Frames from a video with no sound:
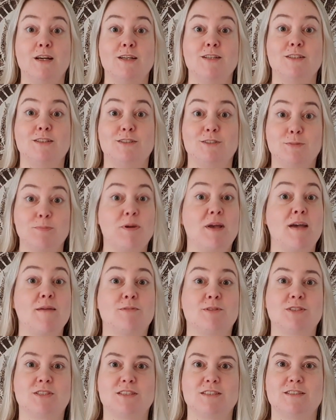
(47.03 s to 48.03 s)
you should be
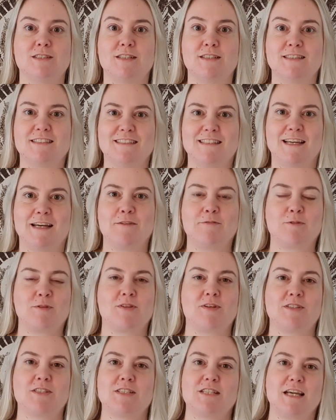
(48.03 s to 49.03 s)
able to understand what
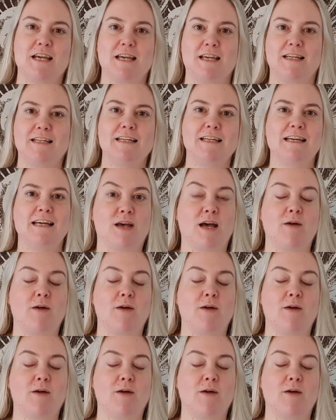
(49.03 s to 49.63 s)
they're saying.